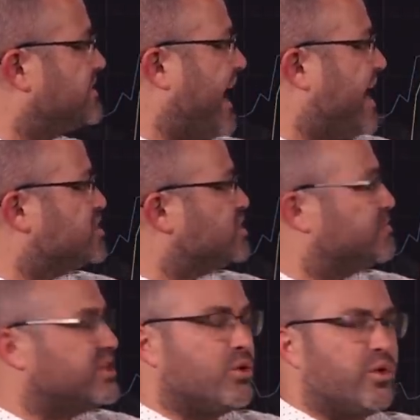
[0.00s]
Dash has
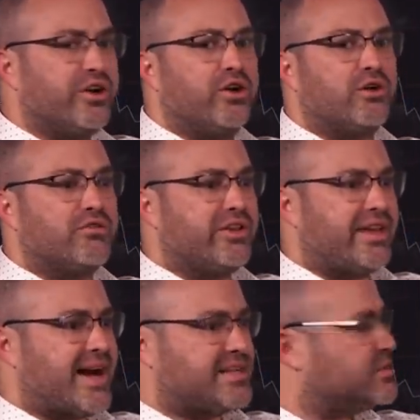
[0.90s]
been the winner over
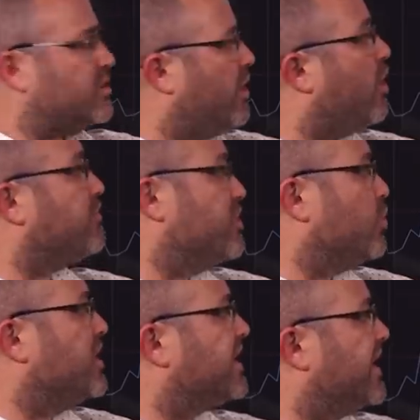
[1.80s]
the
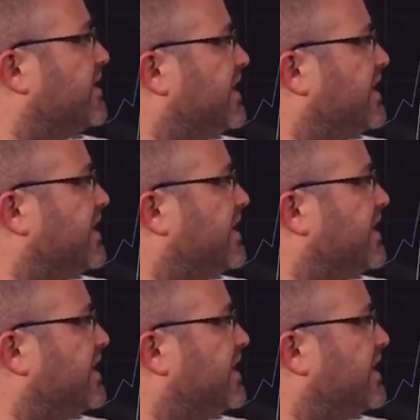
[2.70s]
weekend